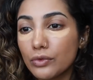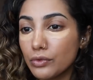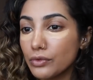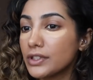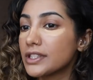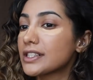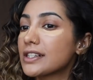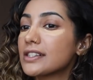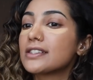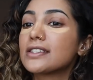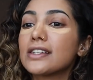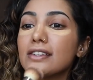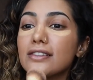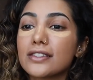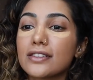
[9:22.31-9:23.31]
Oh, this
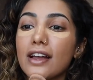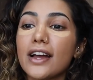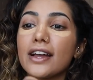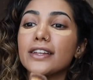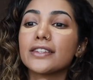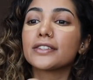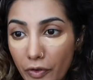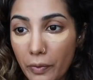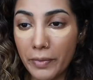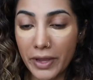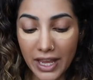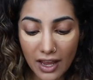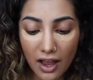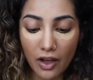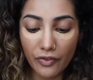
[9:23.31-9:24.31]
concealer is nice. For
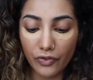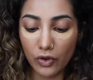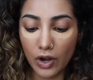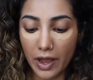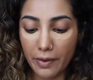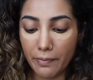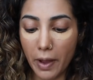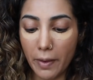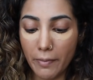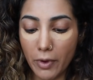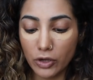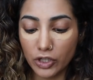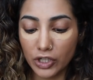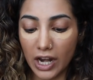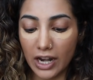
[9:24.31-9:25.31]
me, I feel like my
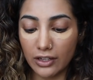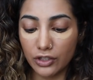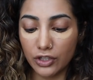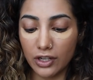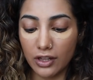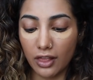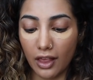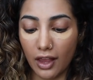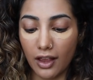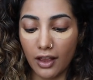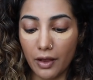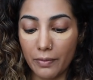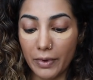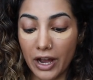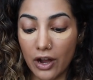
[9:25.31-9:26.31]
most challenging
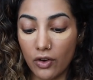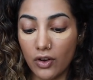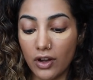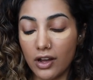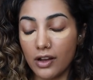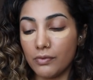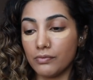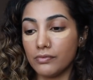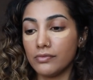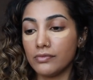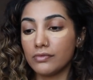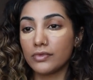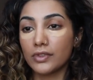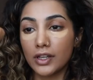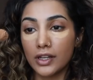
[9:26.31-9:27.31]
thing about
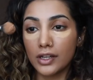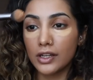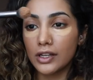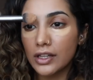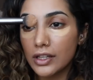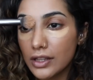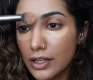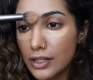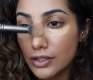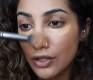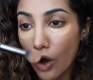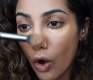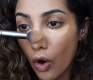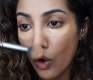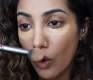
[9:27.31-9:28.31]
this
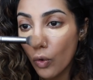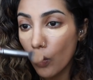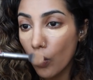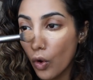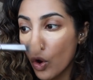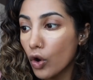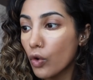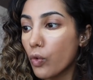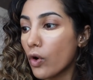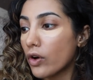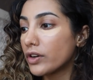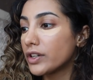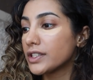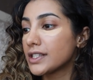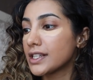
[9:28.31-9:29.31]
whole
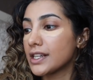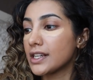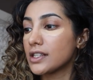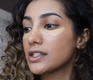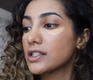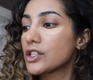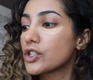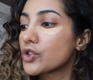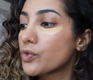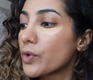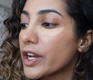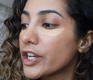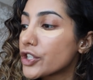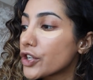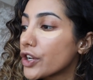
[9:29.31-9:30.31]
quarantine
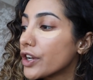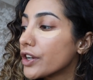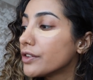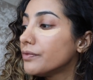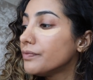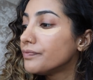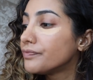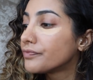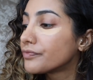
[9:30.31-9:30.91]
situation